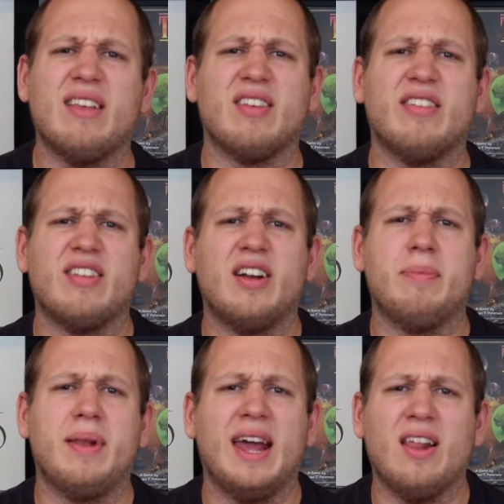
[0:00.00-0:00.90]
I started
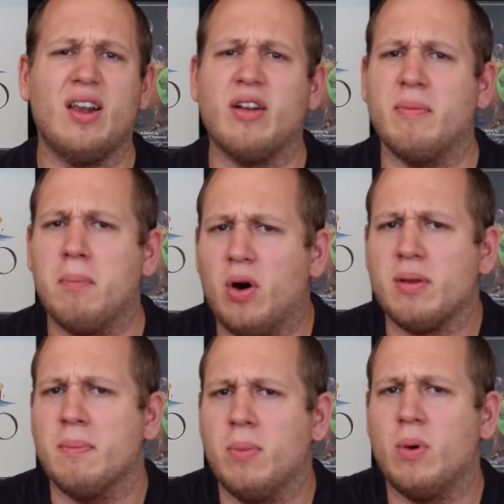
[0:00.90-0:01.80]
playing a lot of
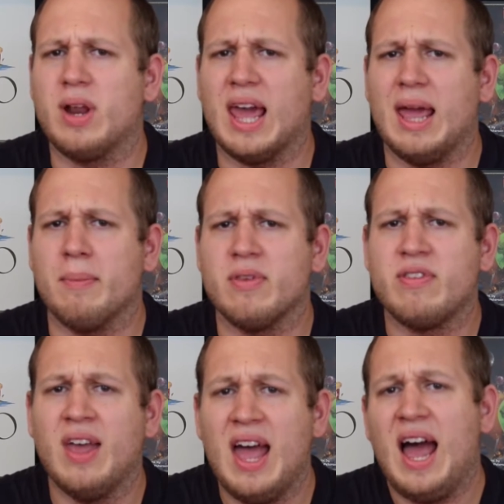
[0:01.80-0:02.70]
modern board games,
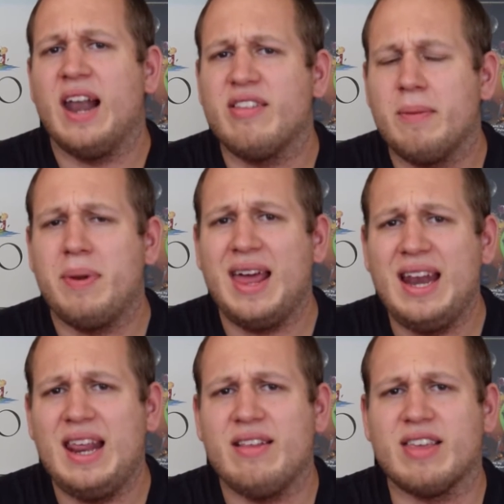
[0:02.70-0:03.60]
and as I played
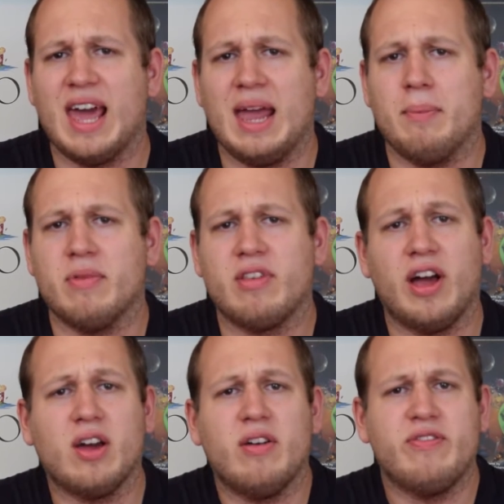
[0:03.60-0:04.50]
these games, I
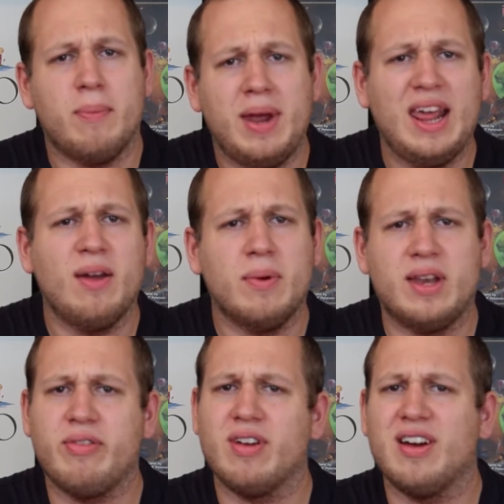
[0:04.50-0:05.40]
got familiar with
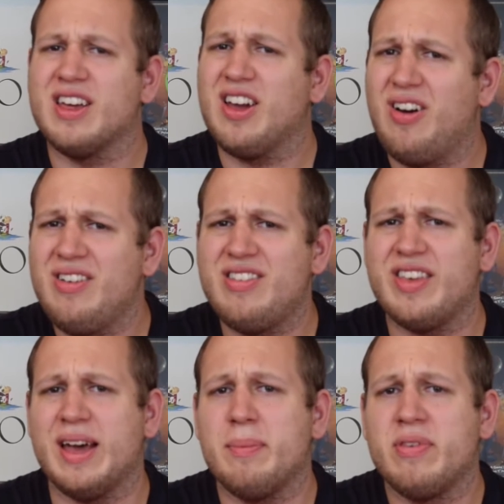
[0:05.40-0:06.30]
different kind of
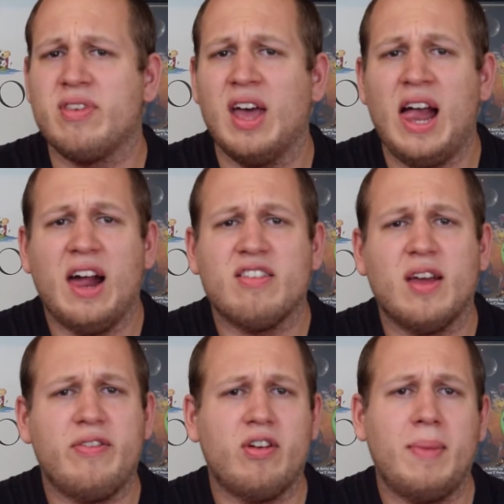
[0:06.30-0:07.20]
concepts. So if
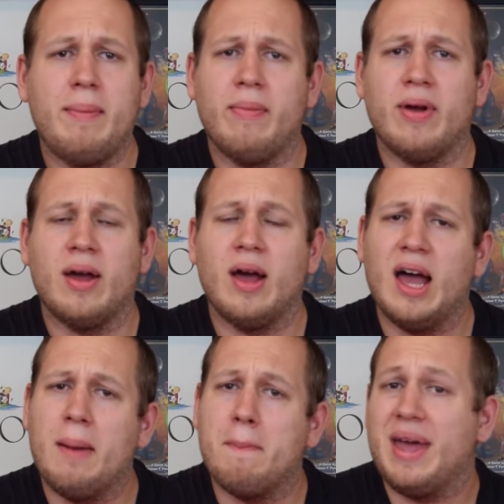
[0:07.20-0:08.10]
I
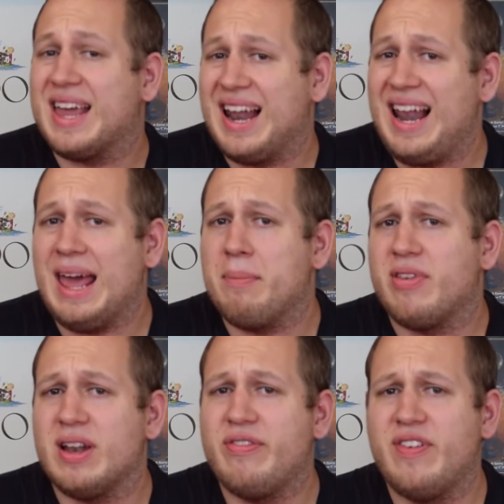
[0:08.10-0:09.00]
remember Eclipse, and
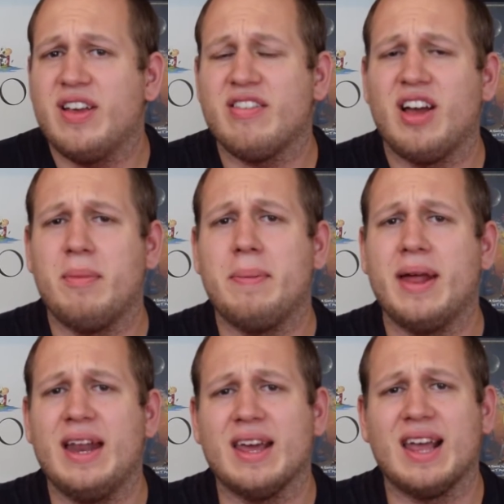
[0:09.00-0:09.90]
the first time I
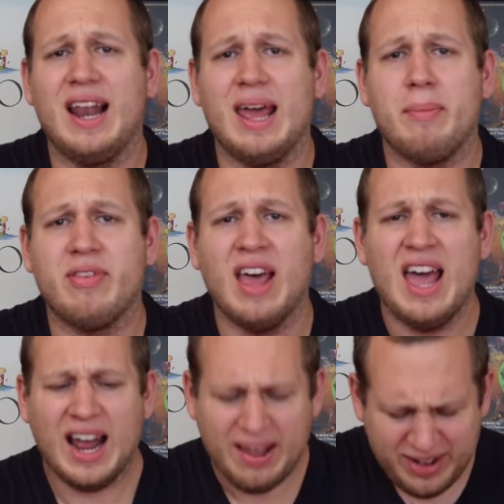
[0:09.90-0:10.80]
played Eclipse,
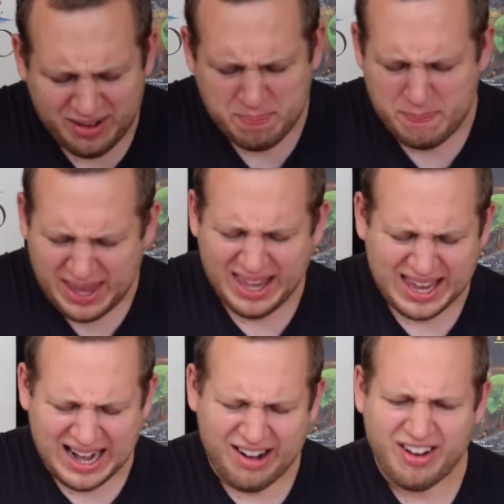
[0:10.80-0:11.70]
and having this big
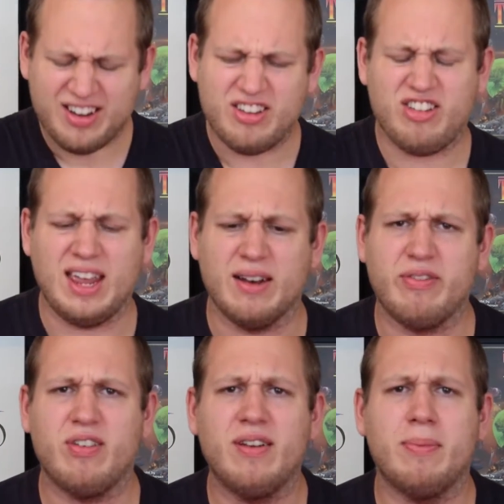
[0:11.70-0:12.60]
character sheet in
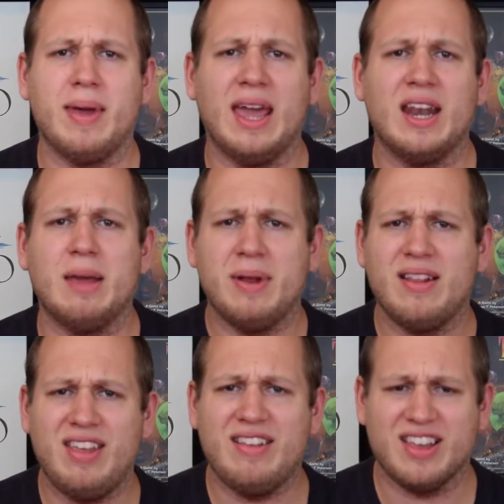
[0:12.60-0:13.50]
front of me, and the
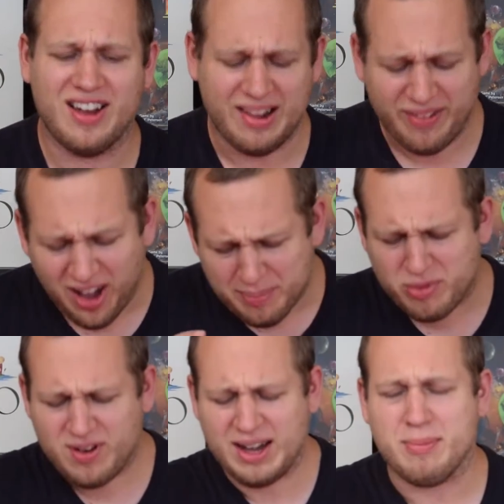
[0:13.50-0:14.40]
ability to kind of
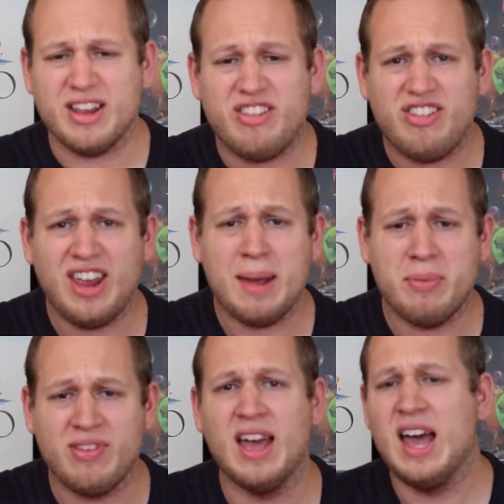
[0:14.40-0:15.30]
upgrade my
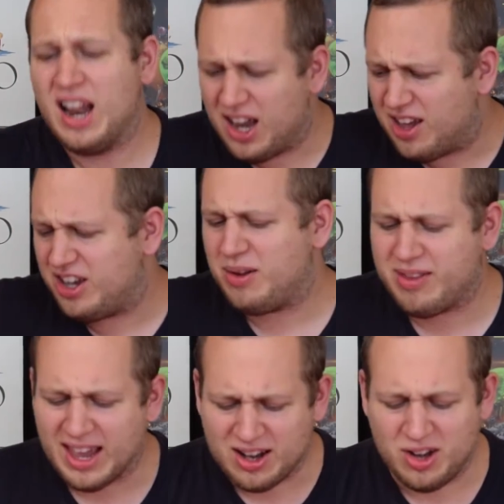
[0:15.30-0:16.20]
ships, learn new
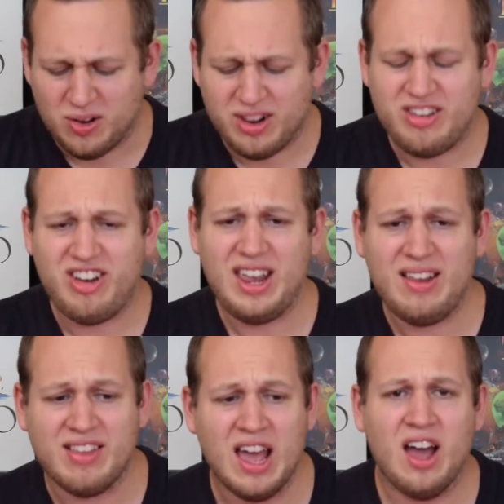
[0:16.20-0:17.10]
technologies,
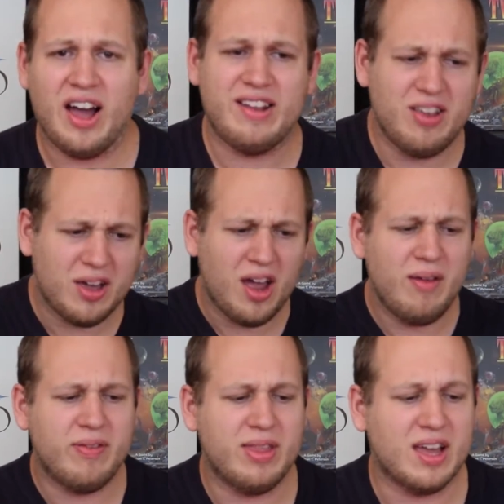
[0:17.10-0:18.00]
I took
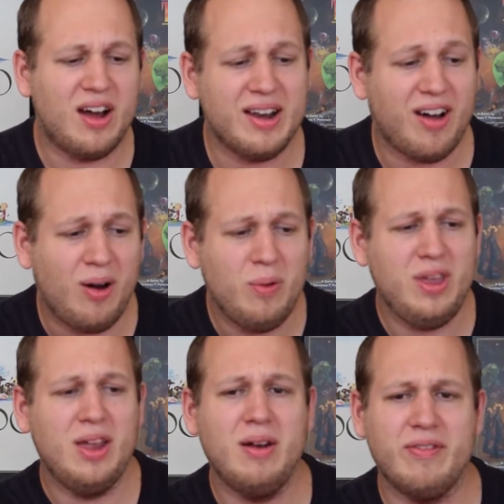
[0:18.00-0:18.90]
over the kind of whole
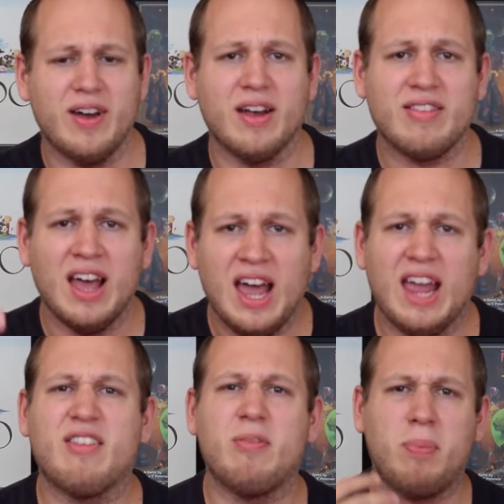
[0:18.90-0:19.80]
universe,
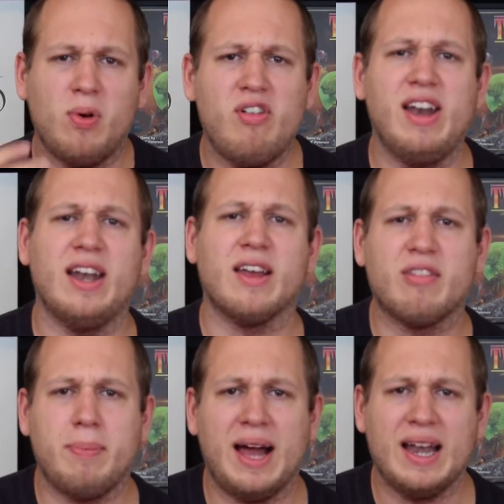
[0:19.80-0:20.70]
exploring and
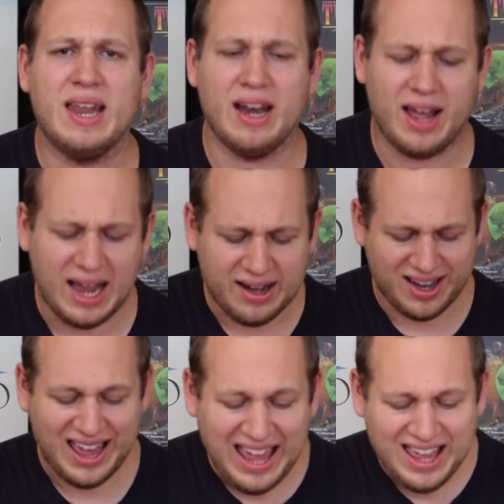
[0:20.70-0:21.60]
expanding, I had an
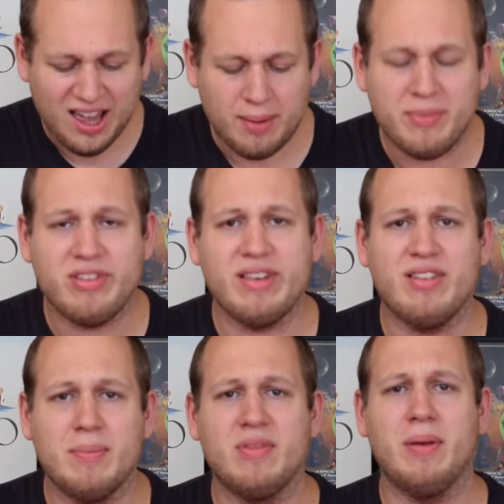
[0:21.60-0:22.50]
income
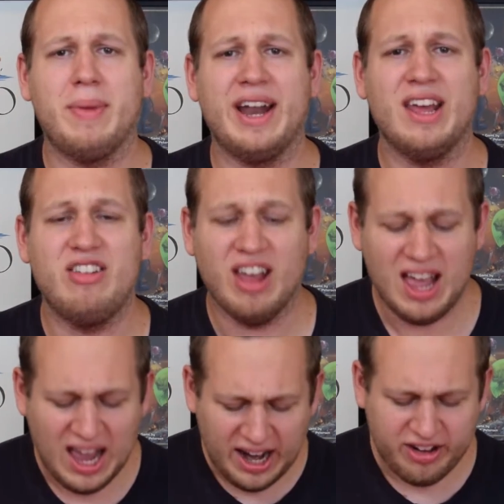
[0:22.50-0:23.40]
system to manage,
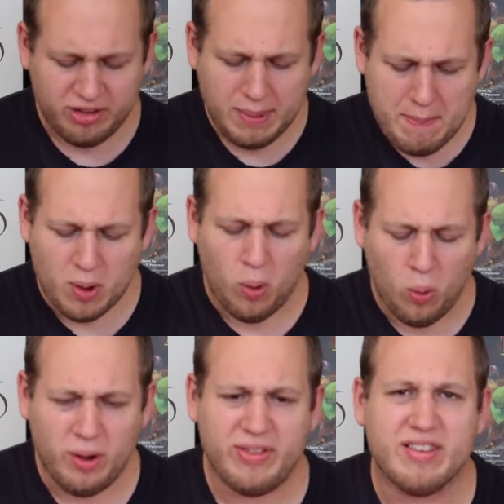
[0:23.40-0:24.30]
and I just remember all
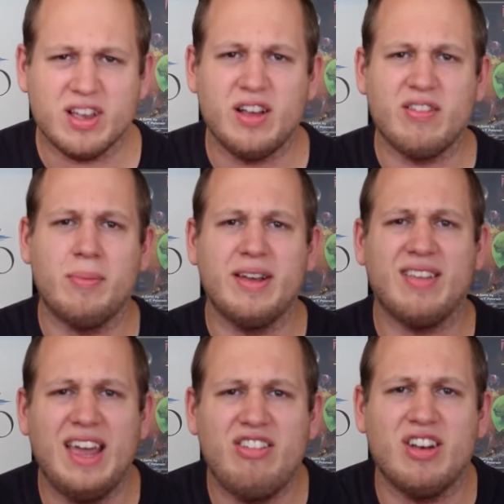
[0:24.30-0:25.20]
of this
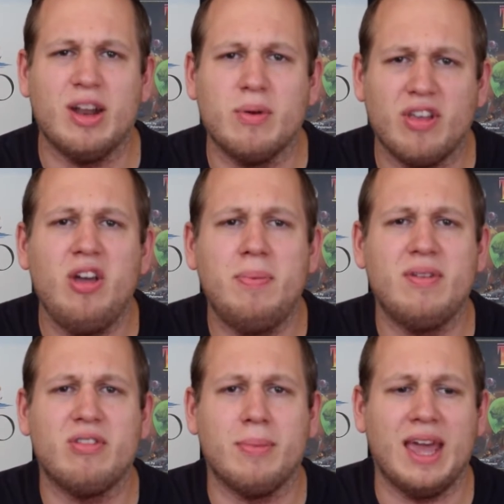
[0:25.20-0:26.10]
customization that was open
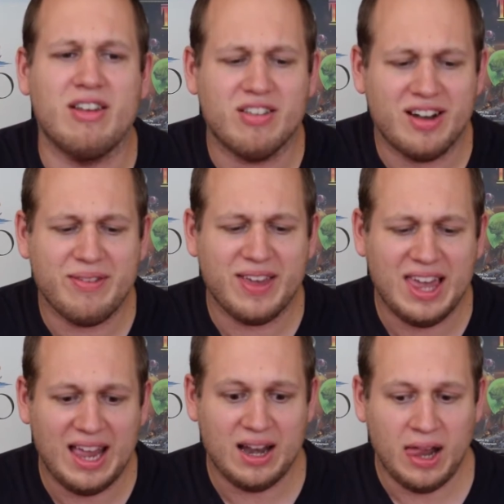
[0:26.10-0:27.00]
to me, and just kind of thinking,